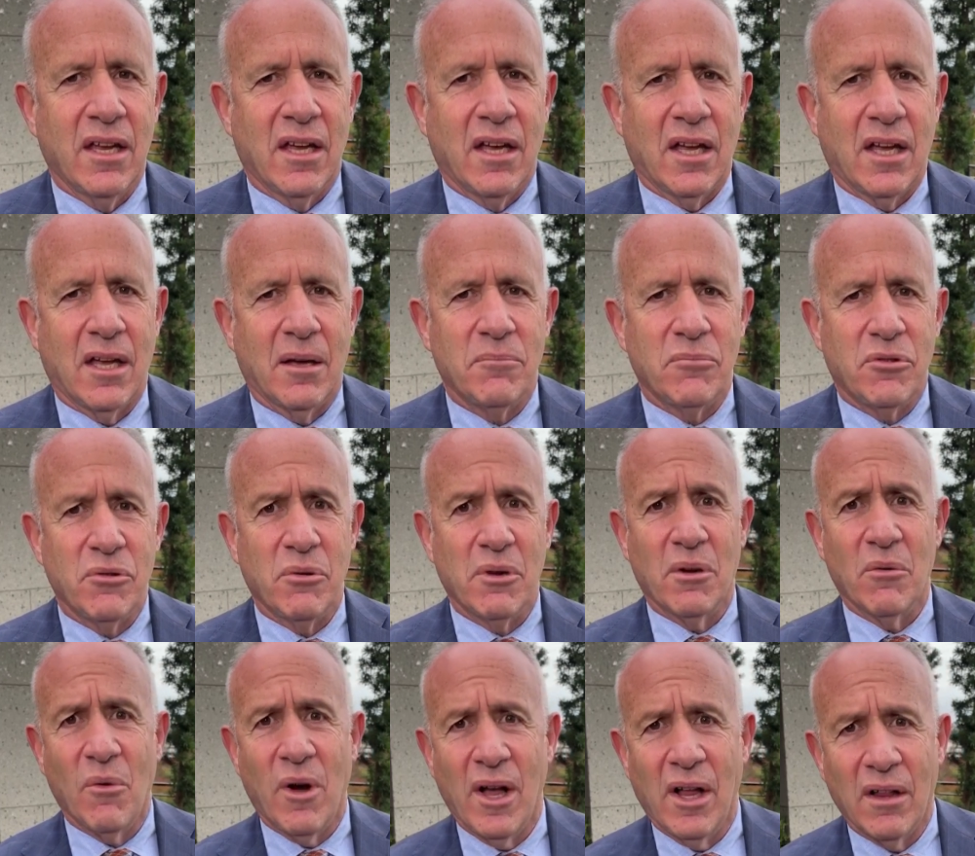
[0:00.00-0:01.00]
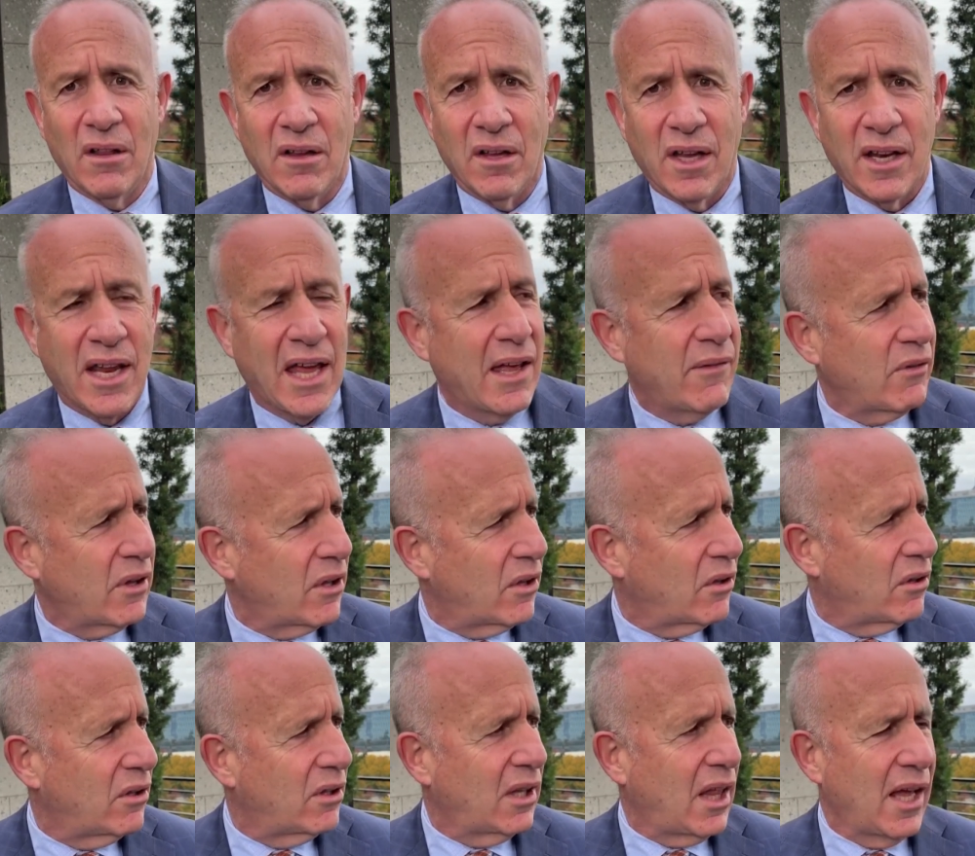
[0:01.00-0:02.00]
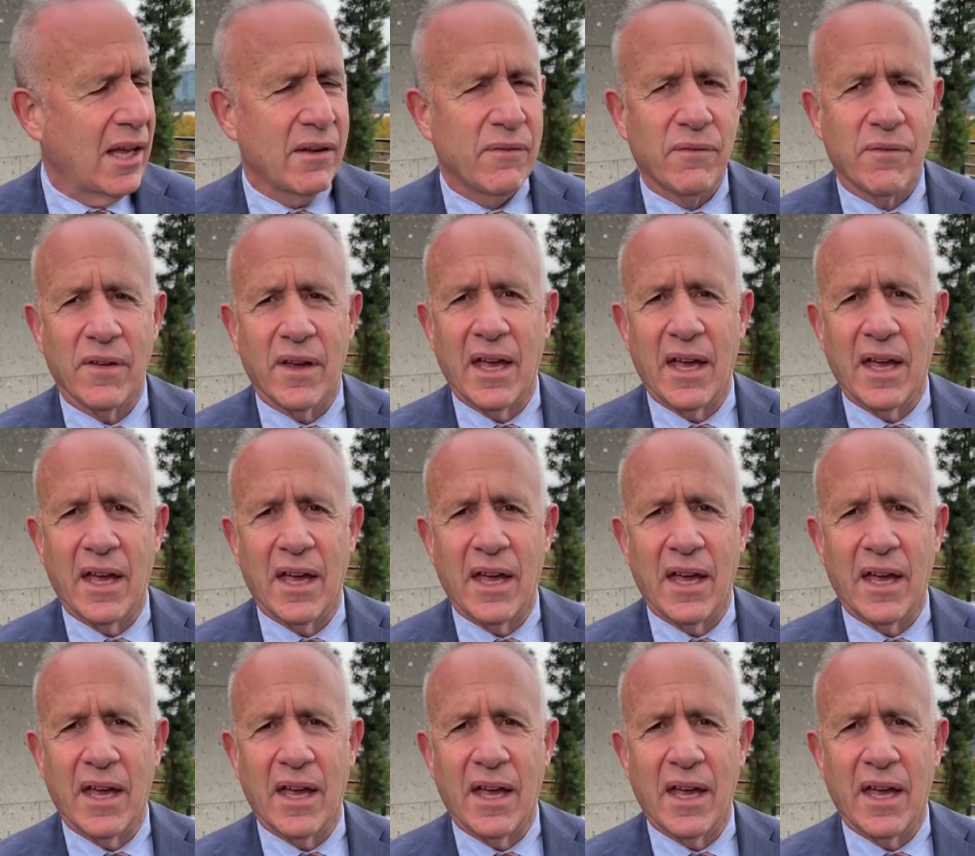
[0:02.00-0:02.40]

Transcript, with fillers: um, doing well and having a good life,